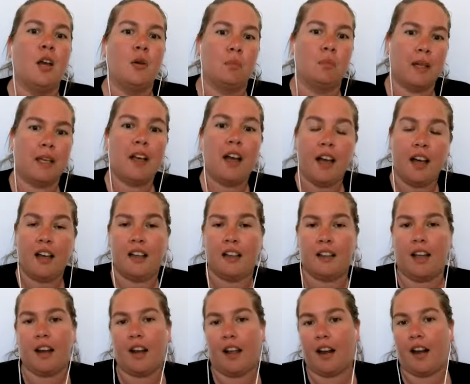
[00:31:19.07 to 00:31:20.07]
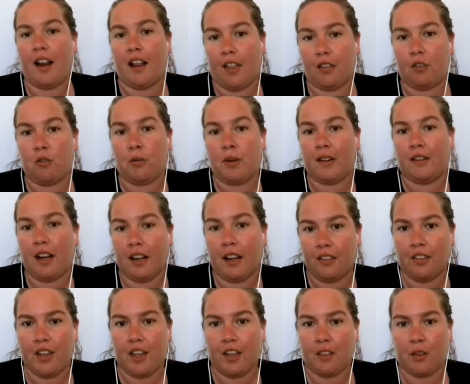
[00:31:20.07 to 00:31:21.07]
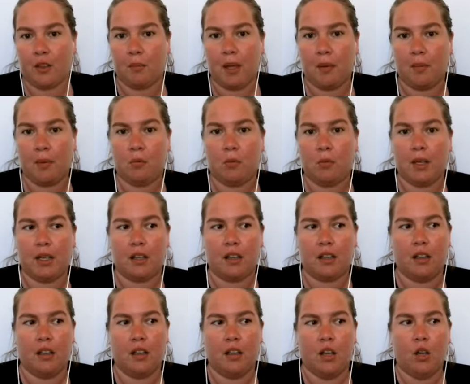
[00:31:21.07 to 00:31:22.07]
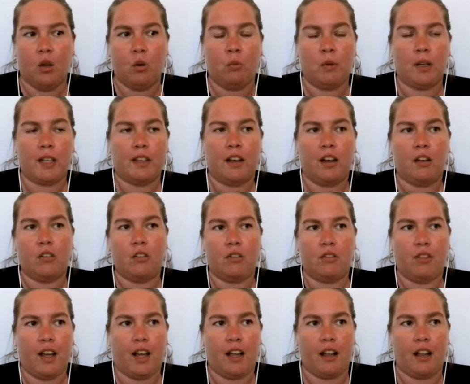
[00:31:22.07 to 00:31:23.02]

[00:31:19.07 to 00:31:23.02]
because, and the reason I think that maybe we don't